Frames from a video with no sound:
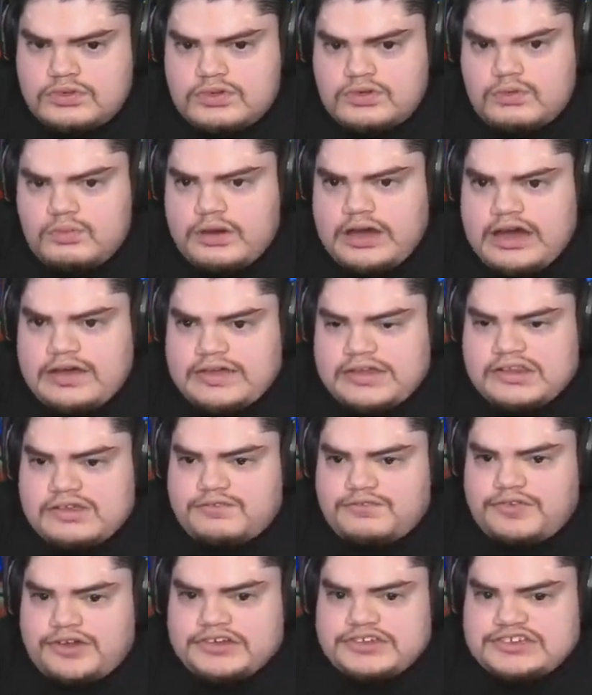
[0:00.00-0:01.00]
Wow, that's the
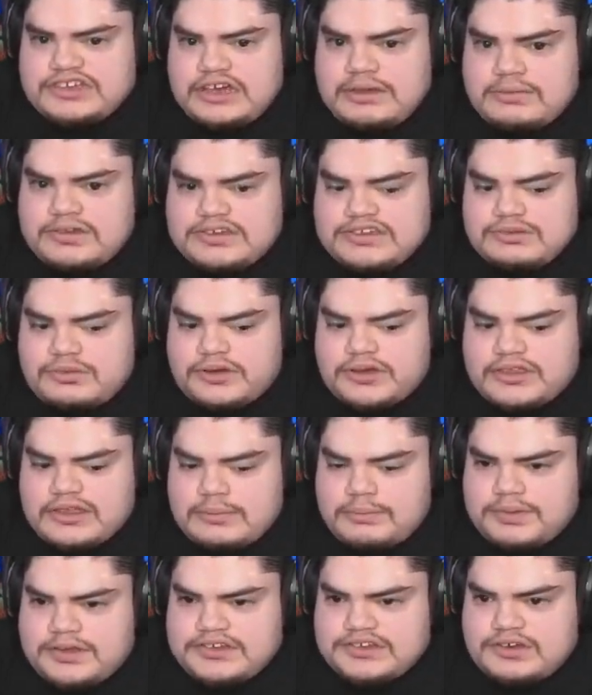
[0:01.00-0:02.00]
first time he swung at
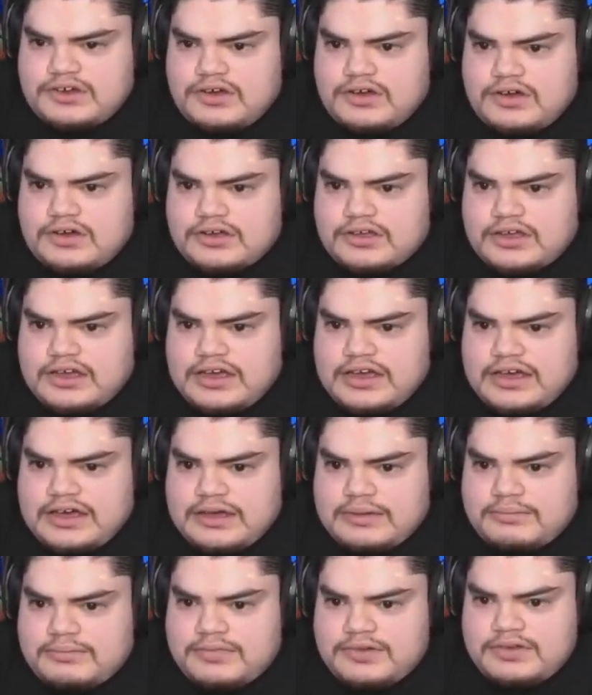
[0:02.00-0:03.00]
that pitch all
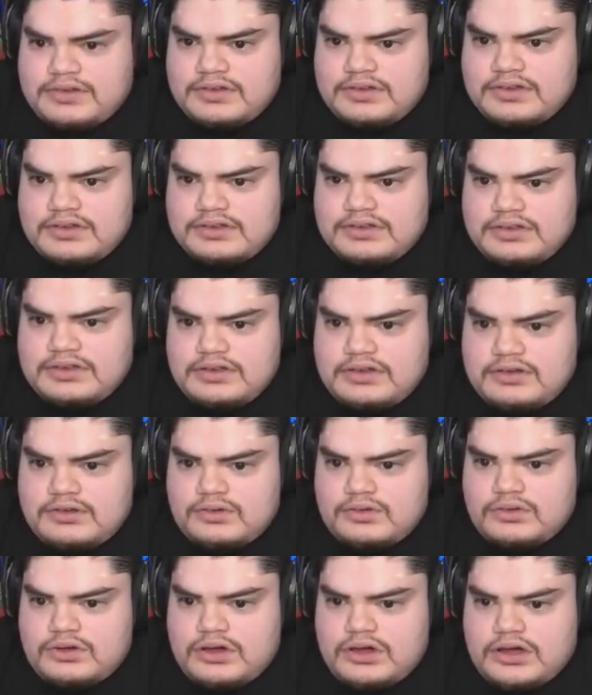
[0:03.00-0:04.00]
game.
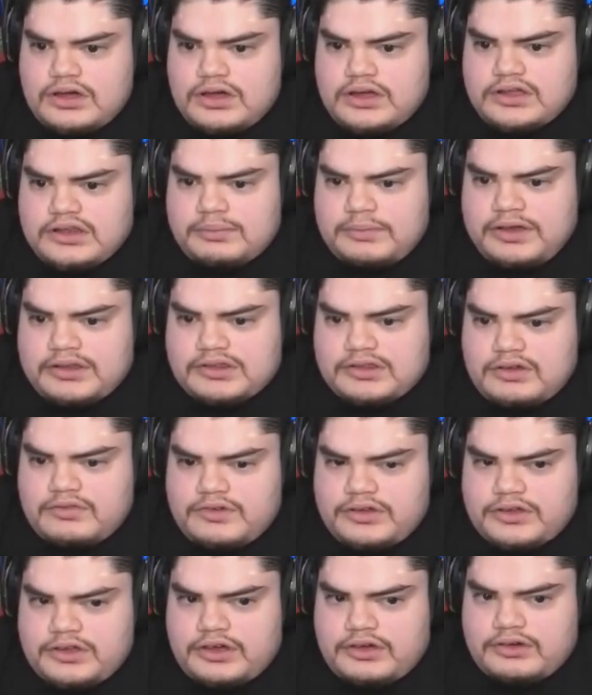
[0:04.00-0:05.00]
Uh, does it bounce
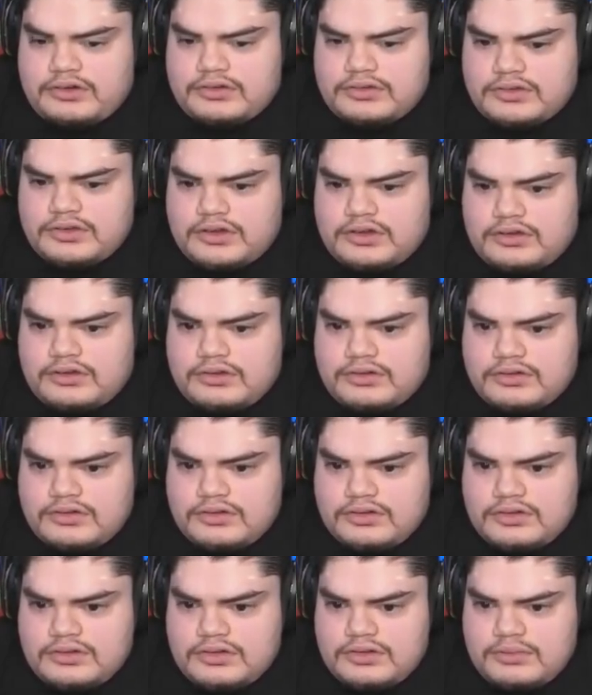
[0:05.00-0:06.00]
over? No, no.
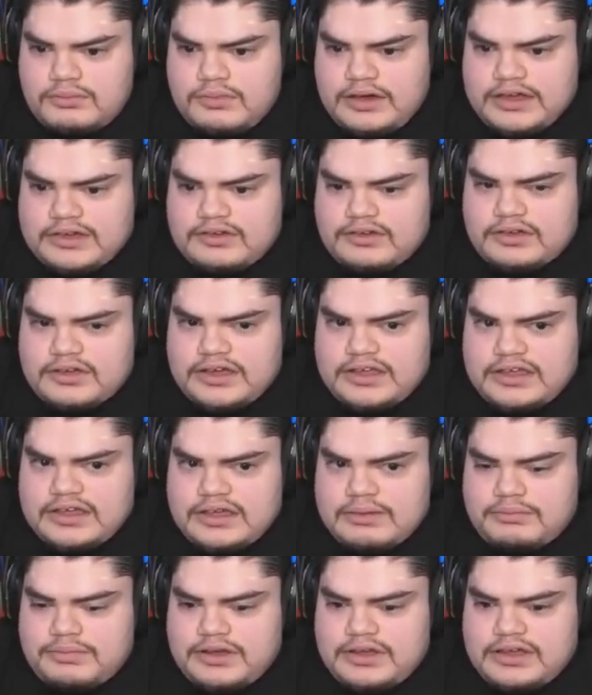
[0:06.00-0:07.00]
Michael, get it
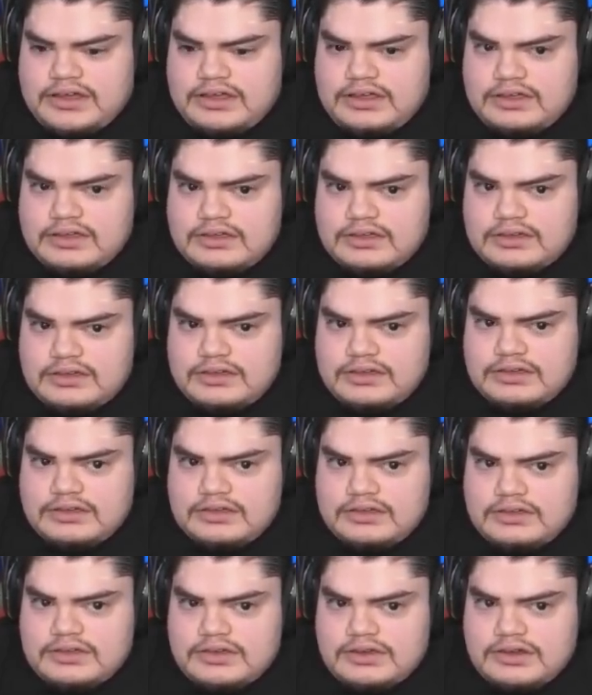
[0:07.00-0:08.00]
in, buddy.
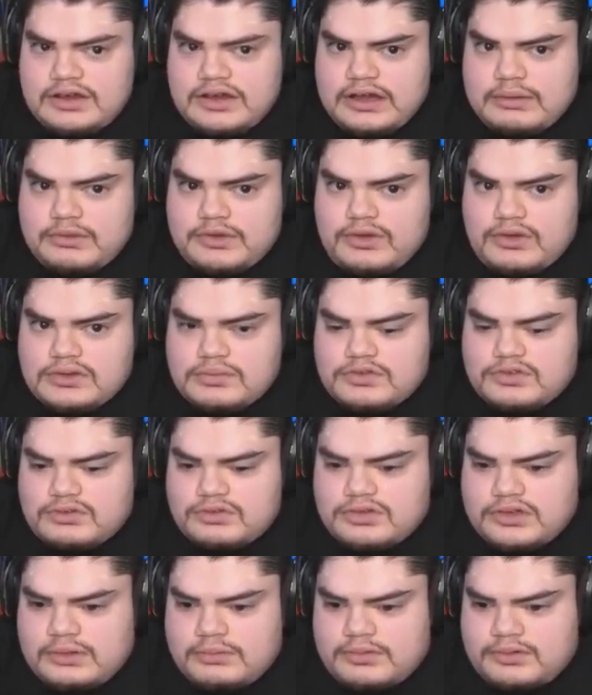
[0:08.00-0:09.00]
All right, we hold him to a
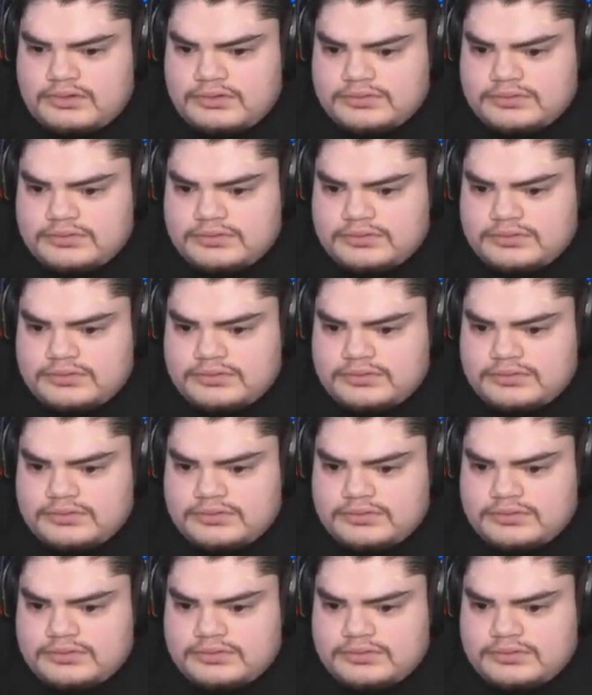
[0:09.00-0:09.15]
double.